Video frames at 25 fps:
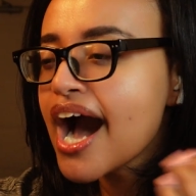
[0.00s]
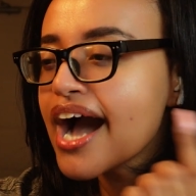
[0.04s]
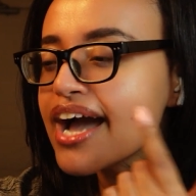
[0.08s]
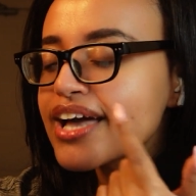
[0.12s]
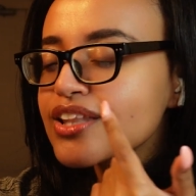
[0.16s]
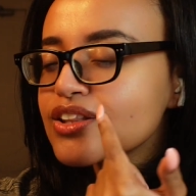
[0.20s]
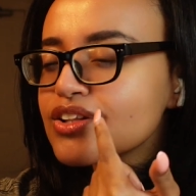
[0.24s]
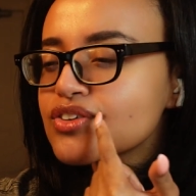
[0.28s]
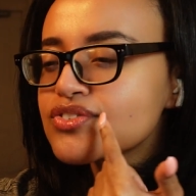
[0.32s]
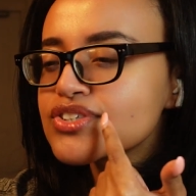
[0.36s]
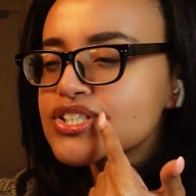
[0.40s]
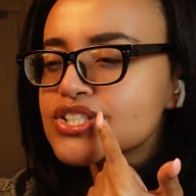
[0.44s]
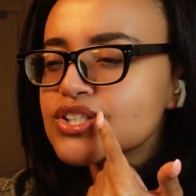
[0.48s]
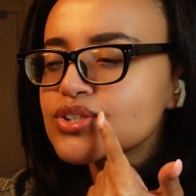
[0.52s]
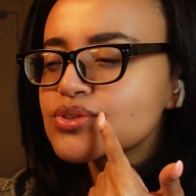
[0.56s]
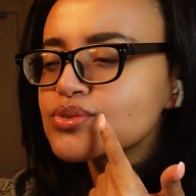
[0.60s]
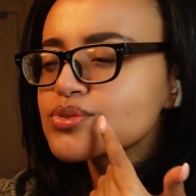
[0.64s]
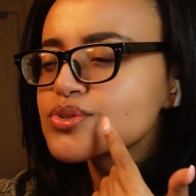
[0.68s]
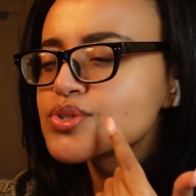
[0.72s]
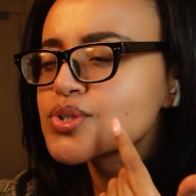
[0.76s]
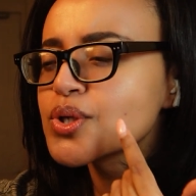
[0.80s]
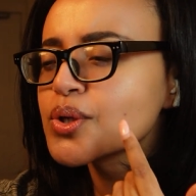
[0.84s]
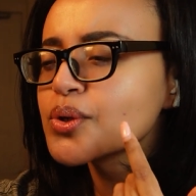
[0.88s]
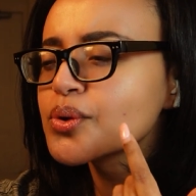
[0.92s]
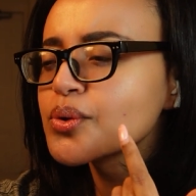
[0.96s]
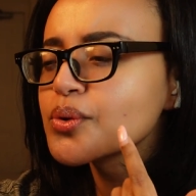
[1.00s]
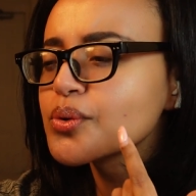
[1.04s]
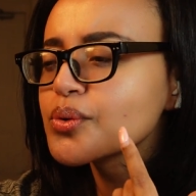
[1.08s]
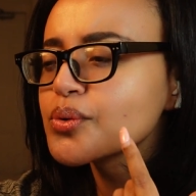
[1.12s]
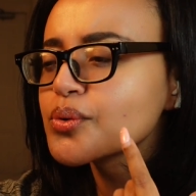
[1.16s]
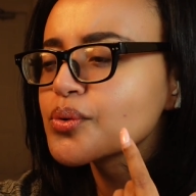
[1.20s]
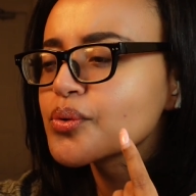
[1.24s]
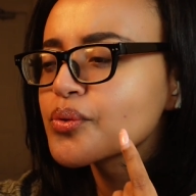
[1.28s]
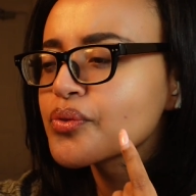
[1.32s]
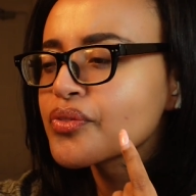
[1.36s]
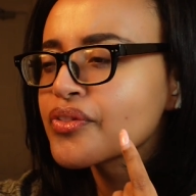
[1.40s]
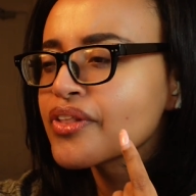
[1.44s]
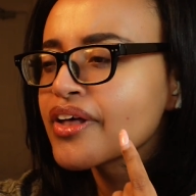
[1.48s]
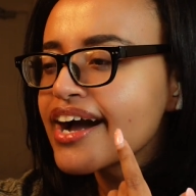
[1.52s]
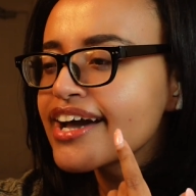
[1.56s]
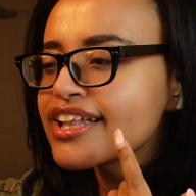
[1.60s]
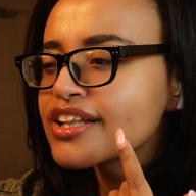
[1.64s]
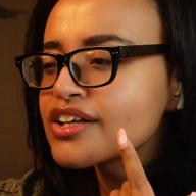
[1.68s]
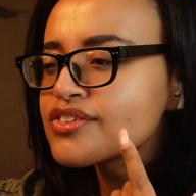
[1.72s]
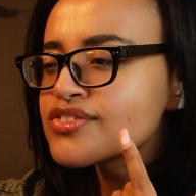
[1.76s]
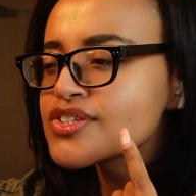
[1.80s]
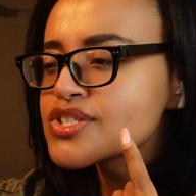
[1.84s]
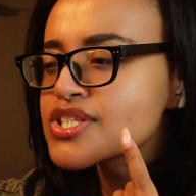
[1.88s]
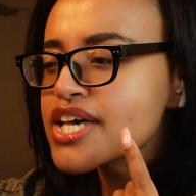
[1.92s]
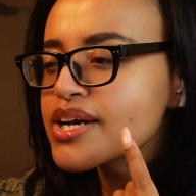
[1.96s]
I love his little tooth. I
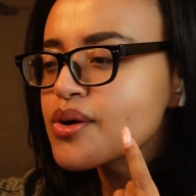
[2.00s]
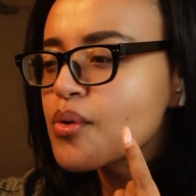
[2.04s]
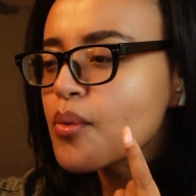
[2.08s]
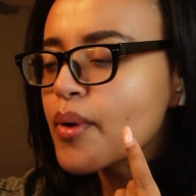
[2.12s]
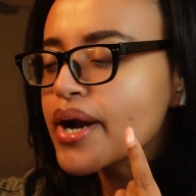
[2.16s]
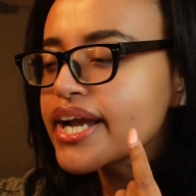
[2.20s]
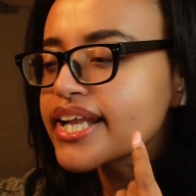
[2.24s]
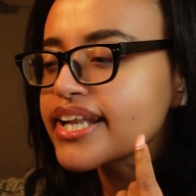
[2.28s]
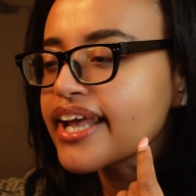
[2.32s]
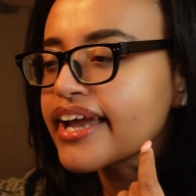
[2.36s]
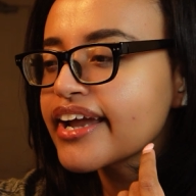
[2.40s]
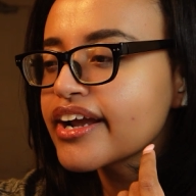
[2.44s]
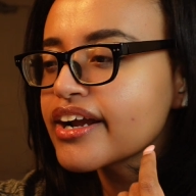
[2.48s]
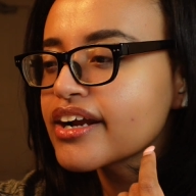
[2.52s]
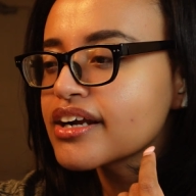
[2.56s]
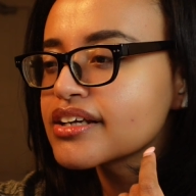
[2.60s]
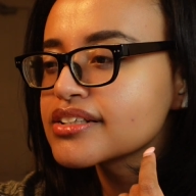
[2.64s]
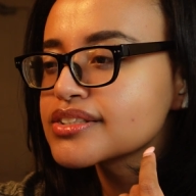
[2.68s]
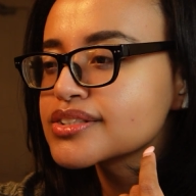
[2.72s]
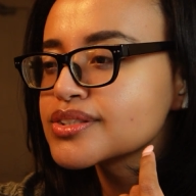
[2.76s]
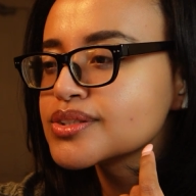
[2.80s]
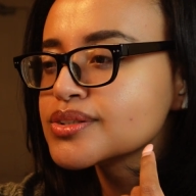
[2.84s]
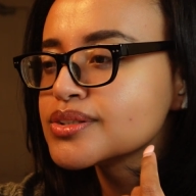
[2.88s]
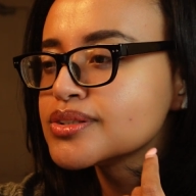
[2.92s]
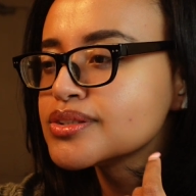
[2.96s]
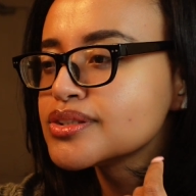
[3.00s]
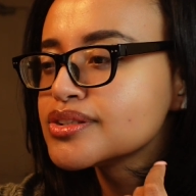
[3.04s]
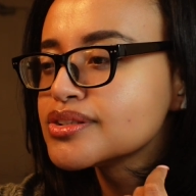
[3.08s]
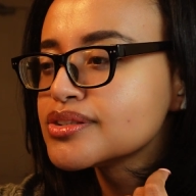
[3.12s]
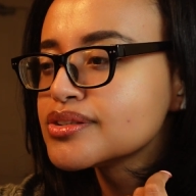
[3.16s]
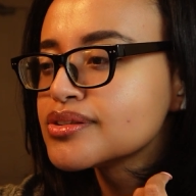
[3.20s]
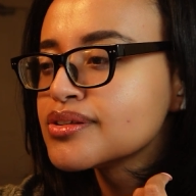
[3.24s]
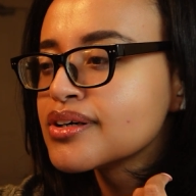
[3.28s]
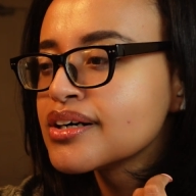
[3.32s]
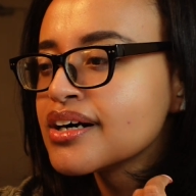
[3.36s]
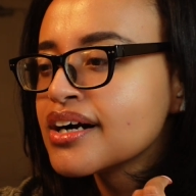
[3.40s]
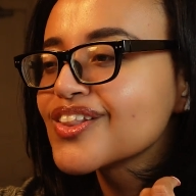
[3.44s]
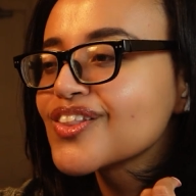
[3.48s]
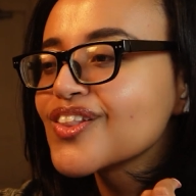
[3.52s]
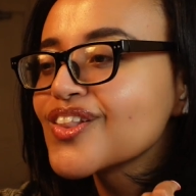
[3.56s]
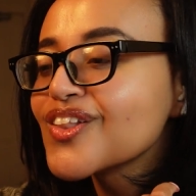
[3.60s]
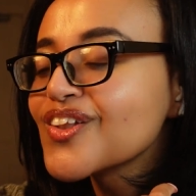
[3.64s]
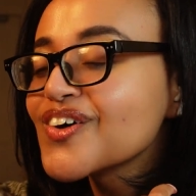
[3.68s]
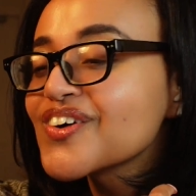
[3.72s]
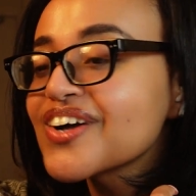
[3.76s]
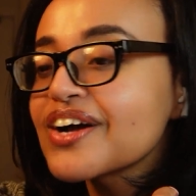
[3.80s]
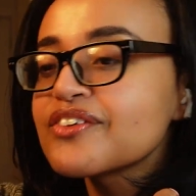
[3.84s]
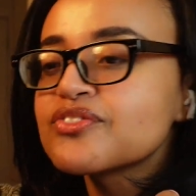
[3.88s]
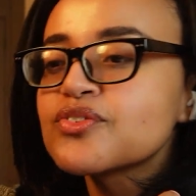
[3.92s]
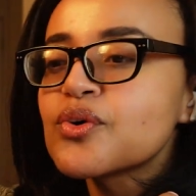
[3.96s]
love his like white hair too.
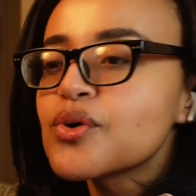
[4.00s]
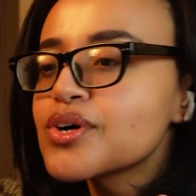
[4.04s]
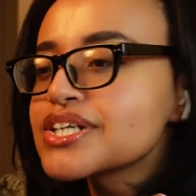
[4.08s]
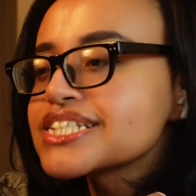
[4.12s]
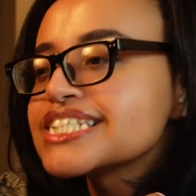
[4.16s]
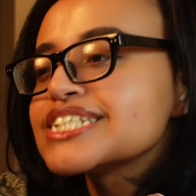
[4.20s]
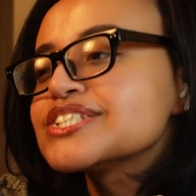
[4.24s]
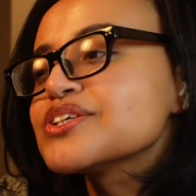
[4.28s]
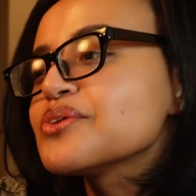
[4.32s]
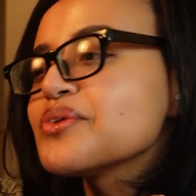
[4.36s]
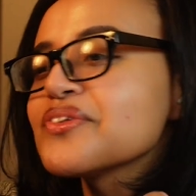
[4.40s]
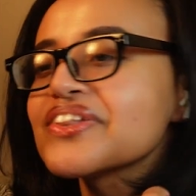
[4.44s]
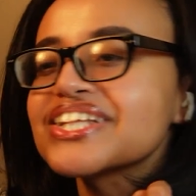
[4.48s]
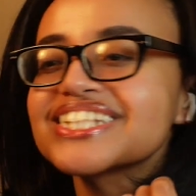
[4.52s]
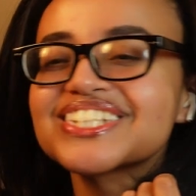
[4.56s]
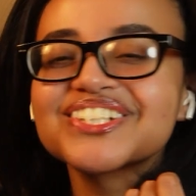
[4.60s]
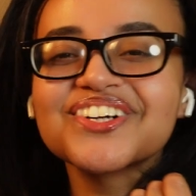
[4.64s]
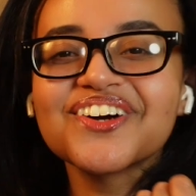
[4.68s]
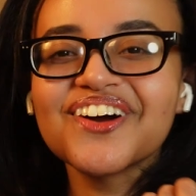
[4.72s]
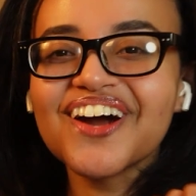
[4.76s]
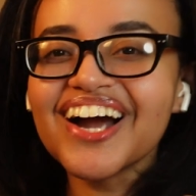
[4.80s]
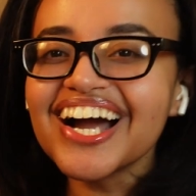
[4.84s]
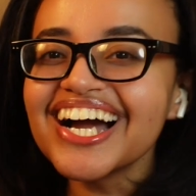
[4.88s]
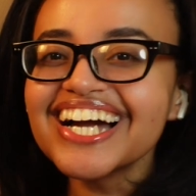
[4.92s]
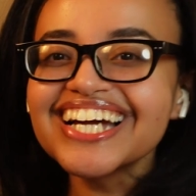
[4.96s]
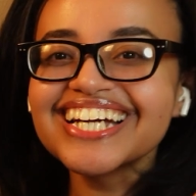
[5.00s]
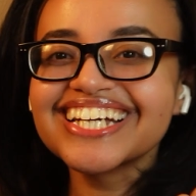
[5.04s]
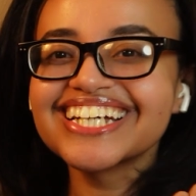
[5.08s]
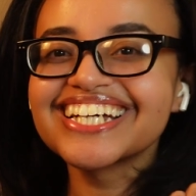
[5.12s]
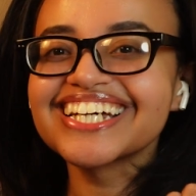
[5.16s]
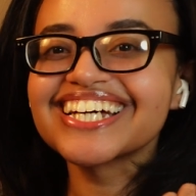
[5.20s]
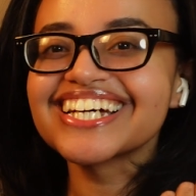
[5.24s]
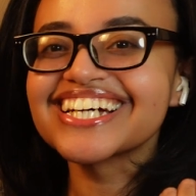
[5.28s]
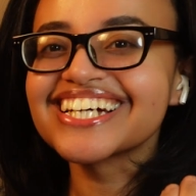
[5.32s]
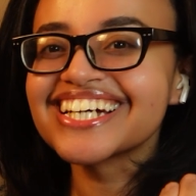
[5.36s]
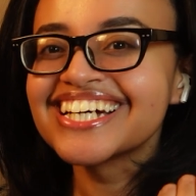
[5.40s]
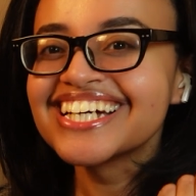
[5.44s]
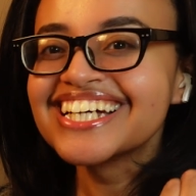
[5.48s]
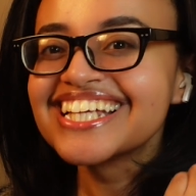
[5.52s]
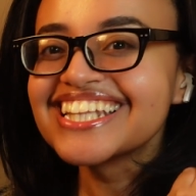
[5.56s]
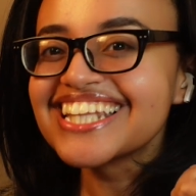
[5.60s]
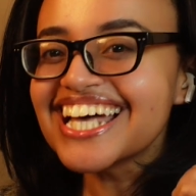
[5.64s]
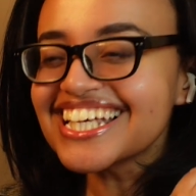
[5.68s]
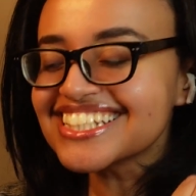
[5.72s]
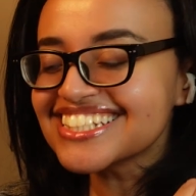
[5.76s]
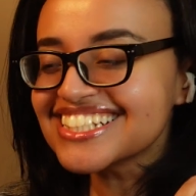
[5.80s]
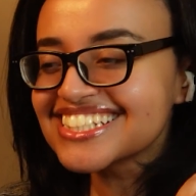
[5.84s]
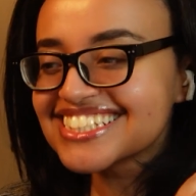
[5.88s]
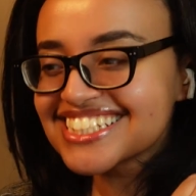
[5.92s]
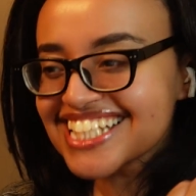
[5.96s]
Look, of course he's the one that's crying.
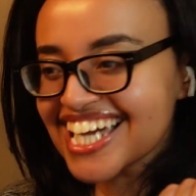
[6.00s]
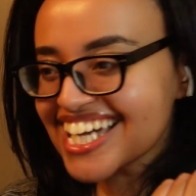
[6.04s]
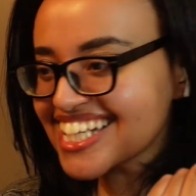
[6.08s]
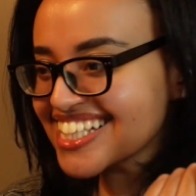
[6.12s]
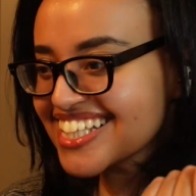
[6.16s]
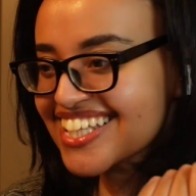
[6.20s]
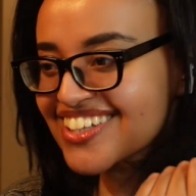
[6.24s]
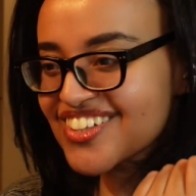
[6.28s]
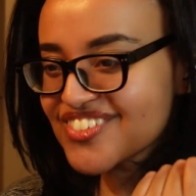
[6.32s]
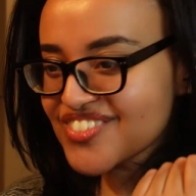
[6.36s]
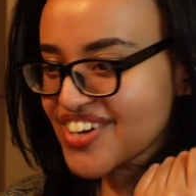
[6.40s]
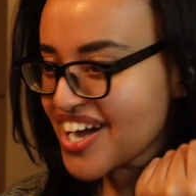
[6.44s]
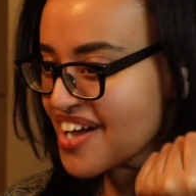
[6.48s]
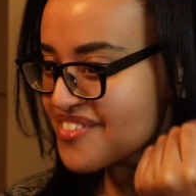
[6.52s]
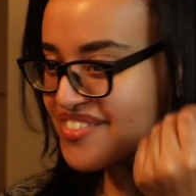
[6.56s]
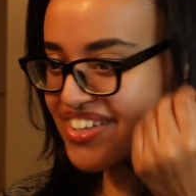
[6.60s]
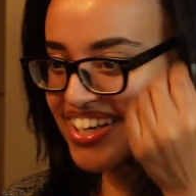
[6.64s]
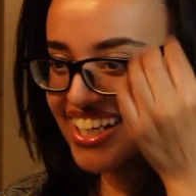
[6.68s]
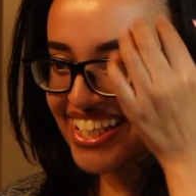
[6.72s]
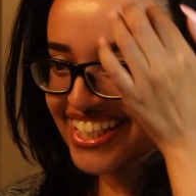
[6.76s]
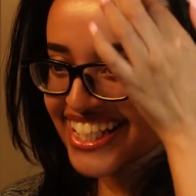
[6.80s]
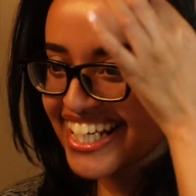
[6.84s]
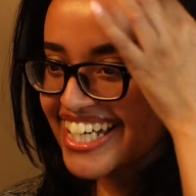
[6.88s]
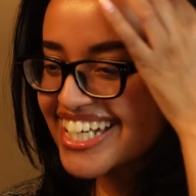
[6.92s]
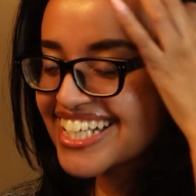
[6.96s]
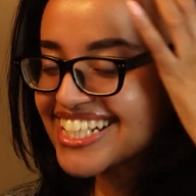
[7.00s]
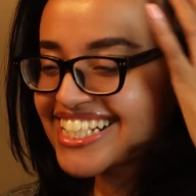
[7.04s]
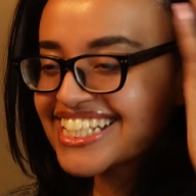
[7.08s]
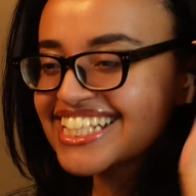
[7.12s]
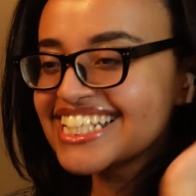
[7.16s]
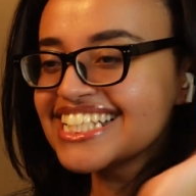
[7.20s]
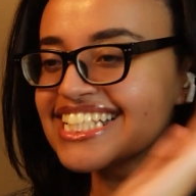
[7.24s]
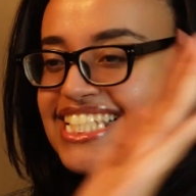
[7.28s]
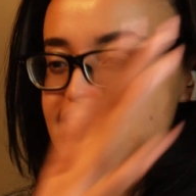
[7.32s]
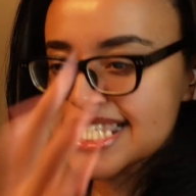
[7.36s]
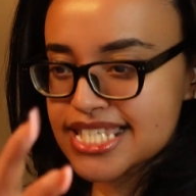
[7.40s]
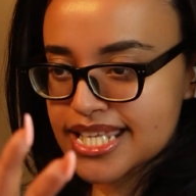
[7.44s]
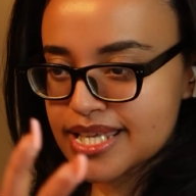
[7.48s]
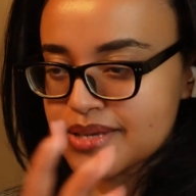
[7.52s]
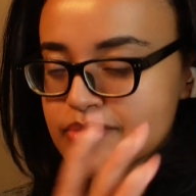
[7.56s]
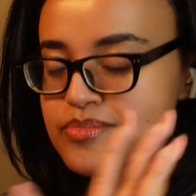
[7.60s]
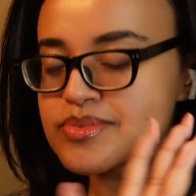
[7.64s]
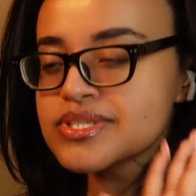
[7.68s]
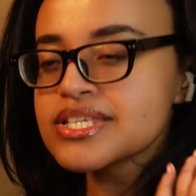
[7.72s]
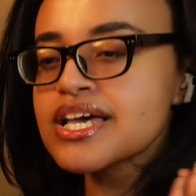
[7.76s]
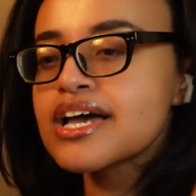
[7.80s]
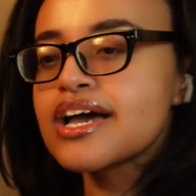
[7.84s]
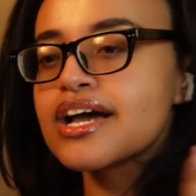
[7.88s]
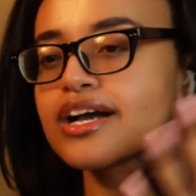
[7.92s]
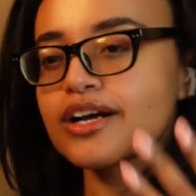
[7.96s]
That's exactly the vibe that I get. He
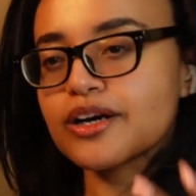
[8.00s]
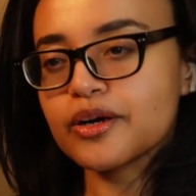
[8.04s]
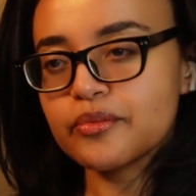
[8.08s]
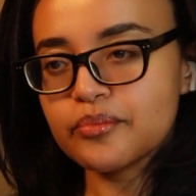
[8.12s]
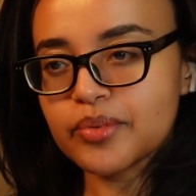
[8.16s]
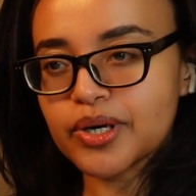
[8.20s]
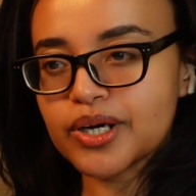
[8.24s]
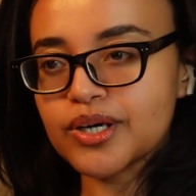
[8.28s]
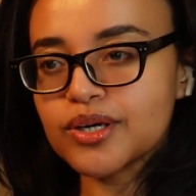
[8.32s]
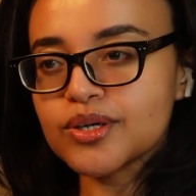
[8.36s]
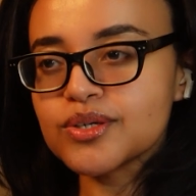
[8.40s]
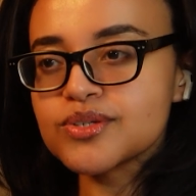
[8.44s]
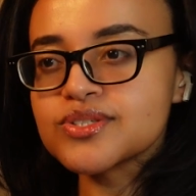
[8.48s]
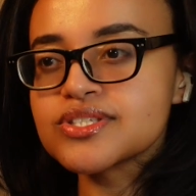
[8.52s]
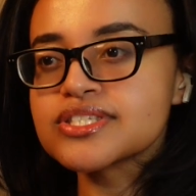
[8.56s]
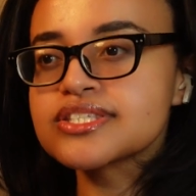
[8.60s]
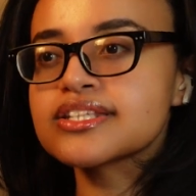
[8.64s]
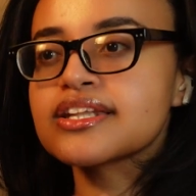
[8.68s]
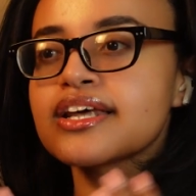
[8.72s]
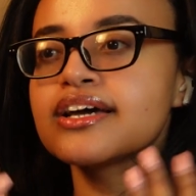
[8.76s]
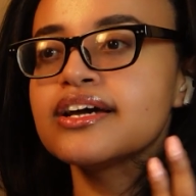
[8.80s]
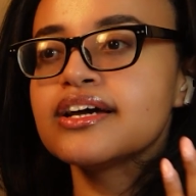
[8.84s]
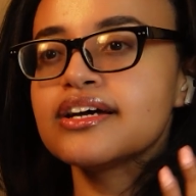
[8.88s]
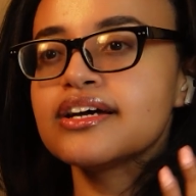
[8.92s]
seems composed,